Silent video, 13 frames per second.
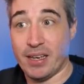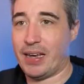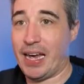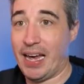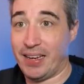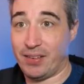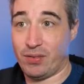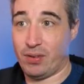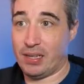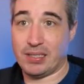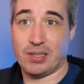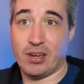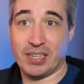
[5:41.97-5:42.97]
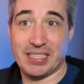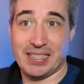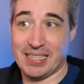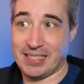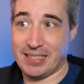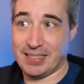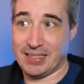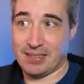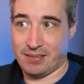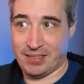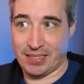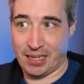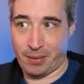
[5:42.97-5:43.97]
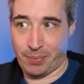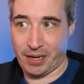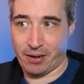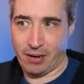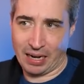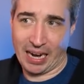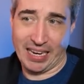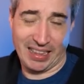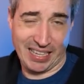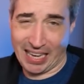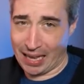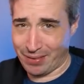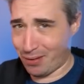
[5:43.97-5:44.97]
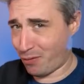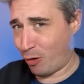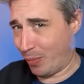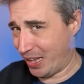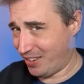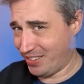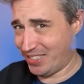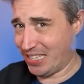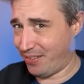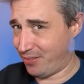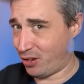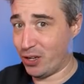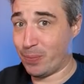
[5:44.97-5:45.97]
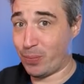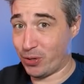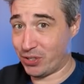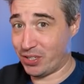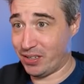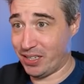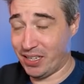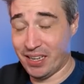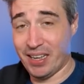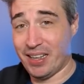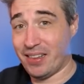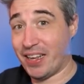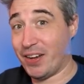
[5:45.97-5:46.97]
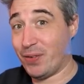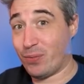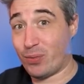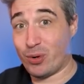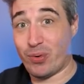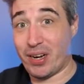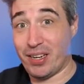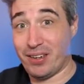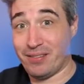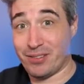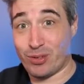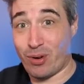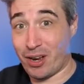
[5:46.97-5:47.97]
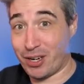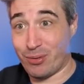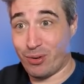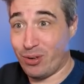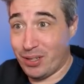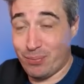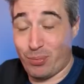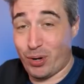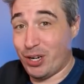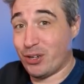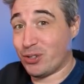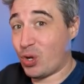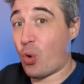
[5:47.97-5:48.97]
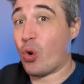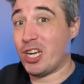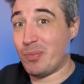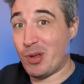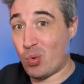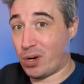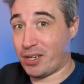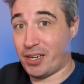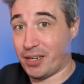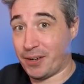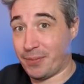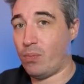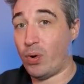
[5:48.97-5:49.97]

And as long as this is set up here, and I like having format on save on personally, then we're ready to rock and roll and Prettier is going to be working.